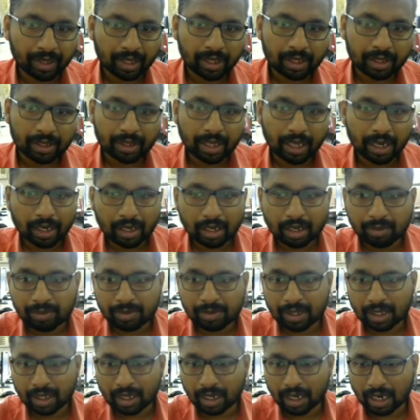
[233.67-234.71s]
Then comes
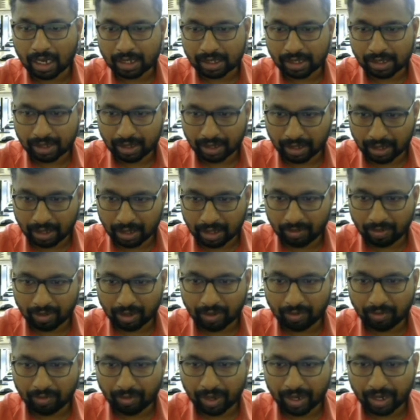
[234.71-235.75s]
a class 3 lever
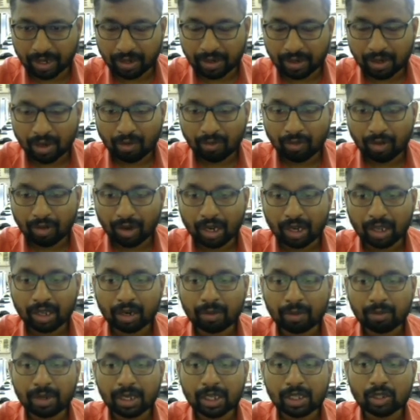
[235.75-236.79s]
where
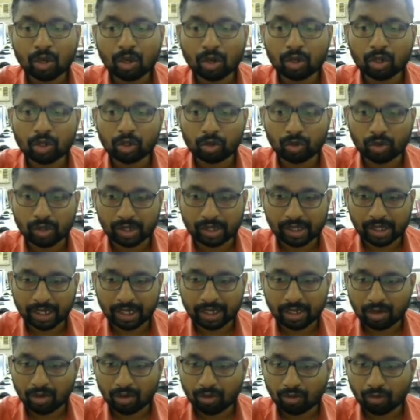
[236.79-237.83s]
fulcrum is on your
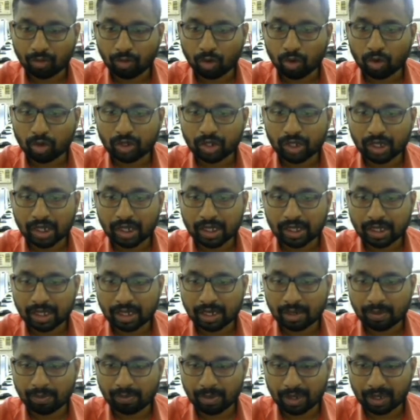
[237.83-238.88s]
side, force is
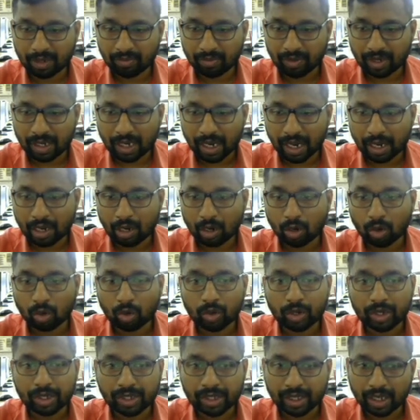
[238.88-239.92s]
in between, and load is